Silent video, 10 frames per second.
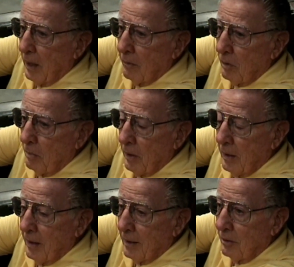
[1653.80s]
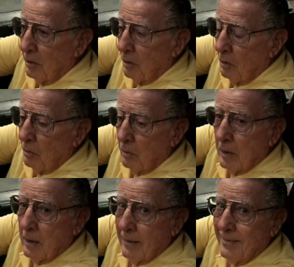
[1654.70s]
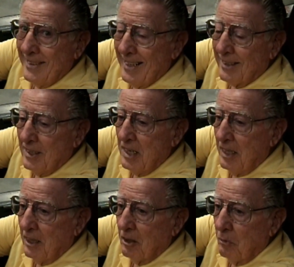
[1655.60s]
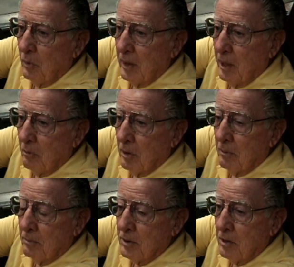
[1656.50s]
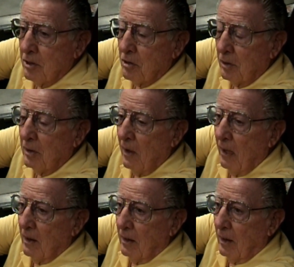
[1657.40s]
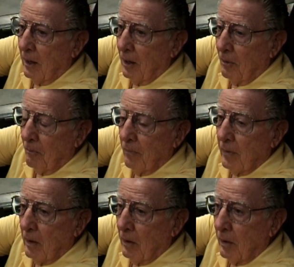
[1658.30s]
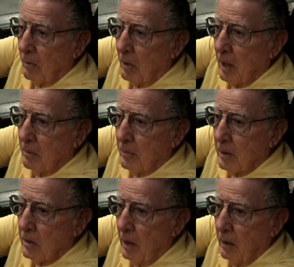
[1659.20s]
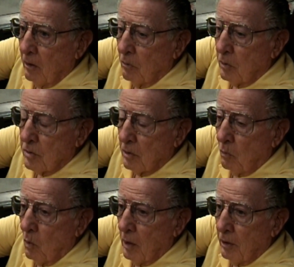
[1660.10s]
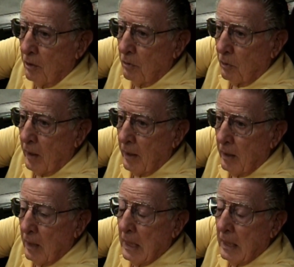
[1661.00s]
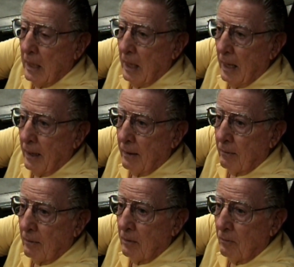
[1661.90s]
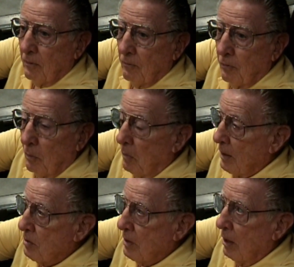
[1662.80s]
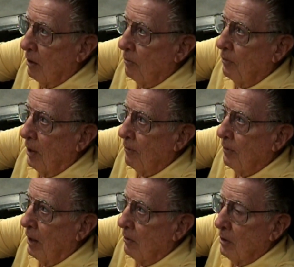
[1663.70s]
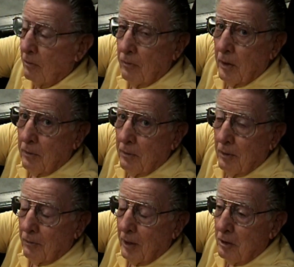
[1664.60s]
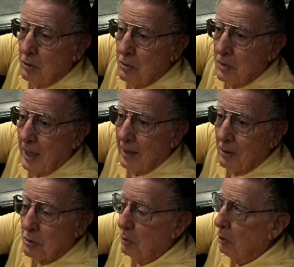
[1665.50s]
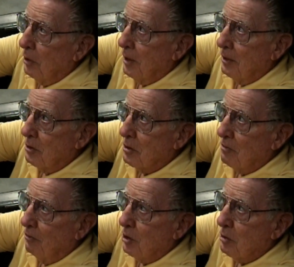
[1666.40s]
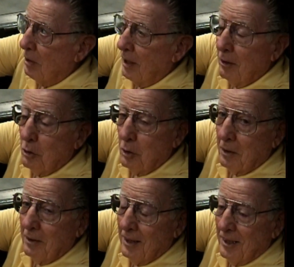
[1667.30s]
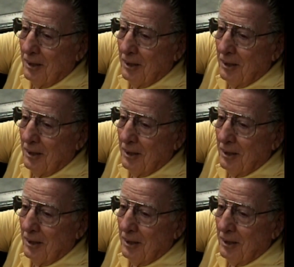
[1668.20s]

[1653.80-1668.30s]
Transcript: Everybody had their own little technique of when they were in position. Um, on the bottom of the tanker was a water drain, and for myself, I found that if I, if I used that as a hook and just visually hooked